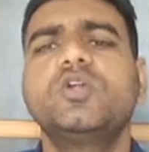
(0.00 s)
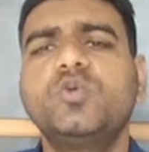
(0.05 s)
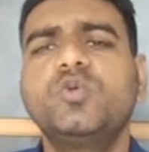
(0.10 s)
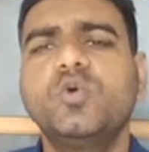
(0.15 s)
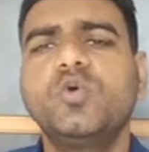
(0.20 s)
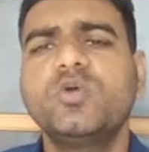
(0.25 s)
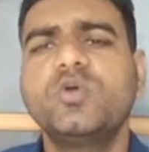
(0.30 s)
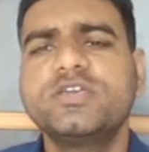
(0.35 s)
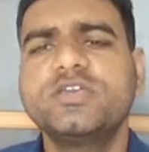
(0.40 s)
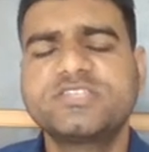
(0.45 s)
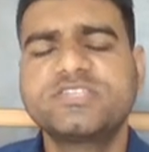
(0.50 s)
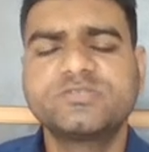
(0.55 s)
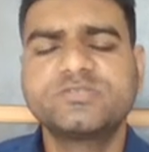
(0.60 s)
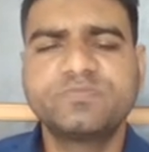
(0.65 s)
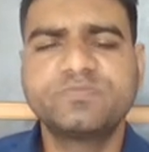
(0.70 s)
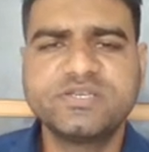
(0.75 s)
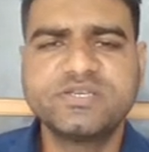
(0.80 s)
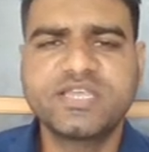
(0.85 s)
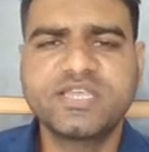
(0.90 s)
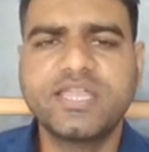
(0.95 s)
2 is the
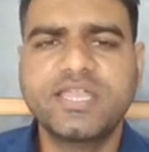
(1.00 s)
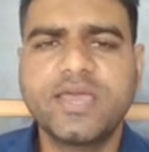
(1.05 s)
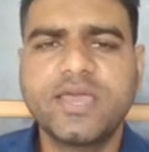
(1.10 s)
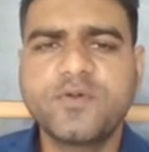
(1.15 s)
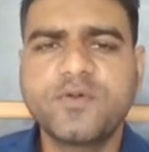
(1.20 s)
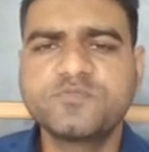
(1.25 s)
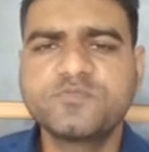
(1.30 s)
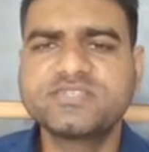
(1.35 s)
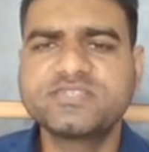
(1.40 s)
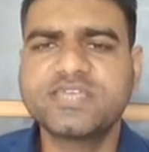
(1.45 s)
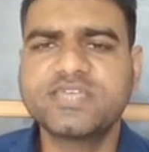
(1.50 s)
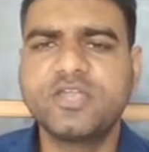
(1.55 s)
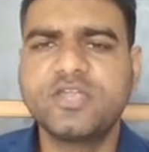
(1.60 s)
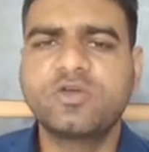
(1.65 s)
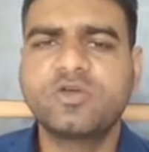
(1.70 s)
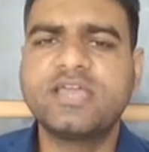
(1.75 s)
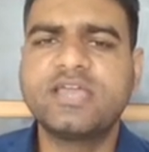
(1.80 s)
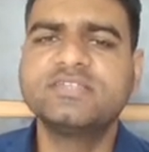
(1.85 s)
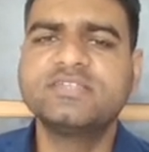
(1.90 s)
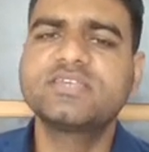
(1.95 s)
special type of the
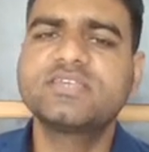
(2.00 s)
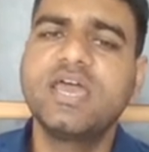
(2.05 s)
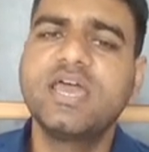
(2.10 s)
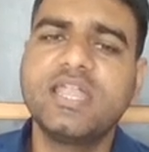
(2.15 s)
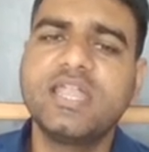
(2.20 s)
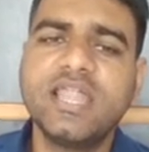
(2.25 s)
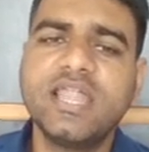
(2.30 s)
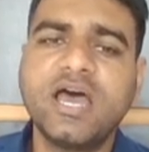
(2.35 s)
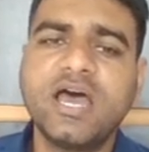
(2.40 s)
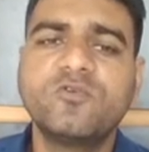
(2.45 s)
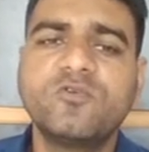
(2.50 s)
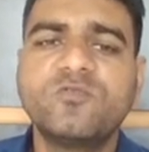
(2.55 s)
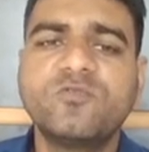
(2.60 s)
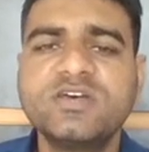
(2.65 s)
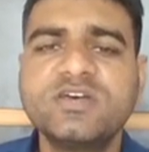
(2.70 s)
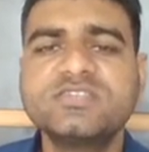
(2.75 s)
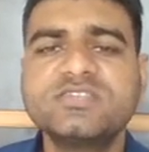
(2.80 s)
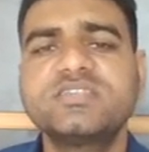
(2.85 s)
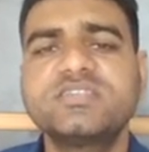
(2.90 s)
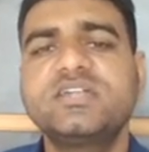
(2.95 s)
cytokines. Now
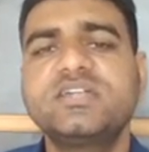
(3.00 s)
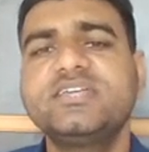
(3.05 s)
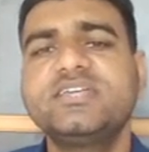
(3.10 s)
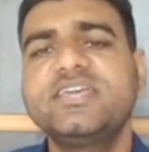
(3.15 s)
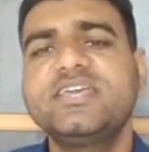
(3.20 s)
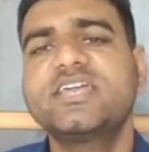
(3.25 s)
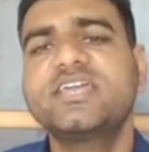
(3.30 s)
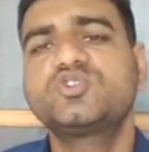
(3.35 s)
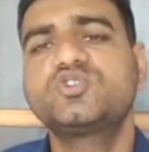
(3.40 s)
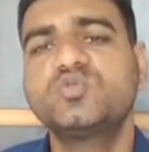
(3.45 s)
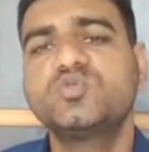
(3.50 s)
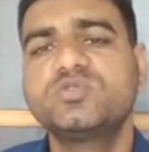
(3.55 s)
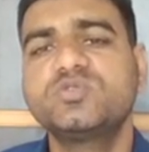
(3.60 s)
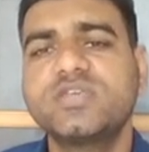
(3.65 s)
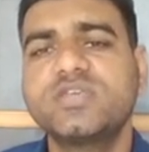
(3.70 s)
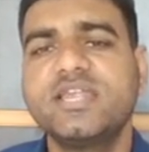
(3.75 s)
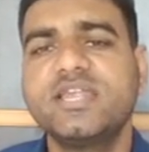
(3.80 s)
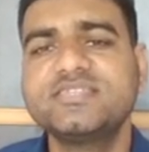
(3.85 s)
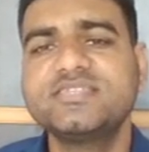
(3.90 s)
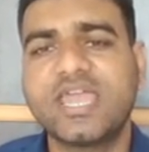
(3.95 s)
once the Th2
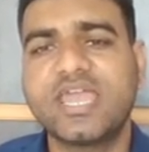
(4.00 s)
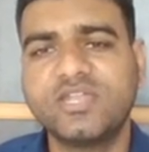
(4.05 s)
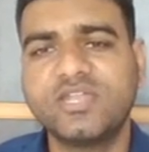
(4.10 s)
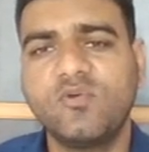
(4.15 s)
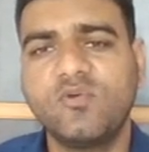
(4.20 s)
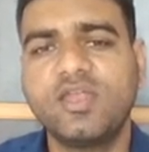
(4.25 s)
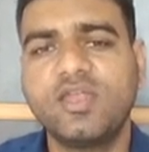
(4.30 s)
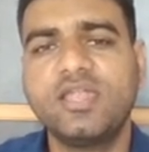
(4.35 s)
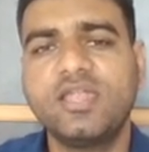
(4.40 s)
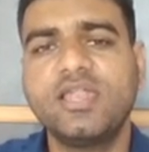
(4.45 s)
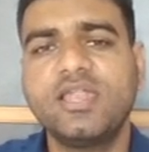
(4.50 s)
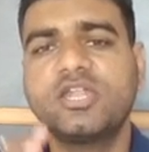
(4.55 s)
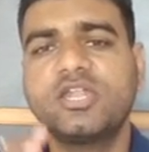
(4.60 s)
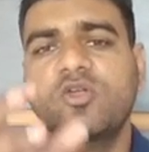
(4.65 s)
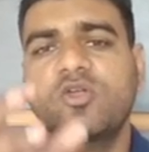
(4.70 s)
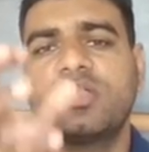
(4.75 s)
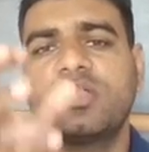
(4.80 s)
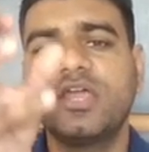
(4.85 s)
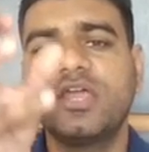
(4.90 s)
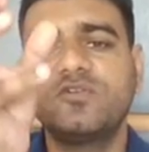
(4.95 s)
cell is activated,
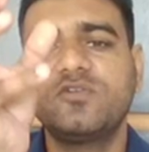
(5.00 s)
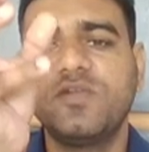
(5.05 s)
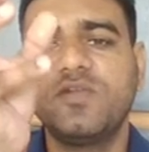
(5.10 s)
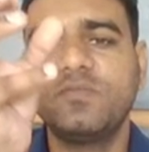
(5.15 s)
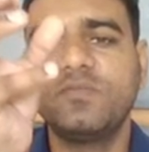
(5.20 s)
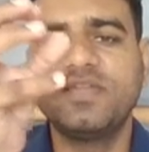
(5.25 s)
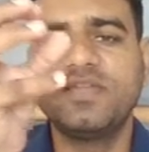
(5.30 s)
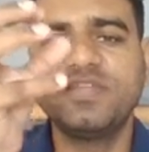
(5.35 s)
later on it will be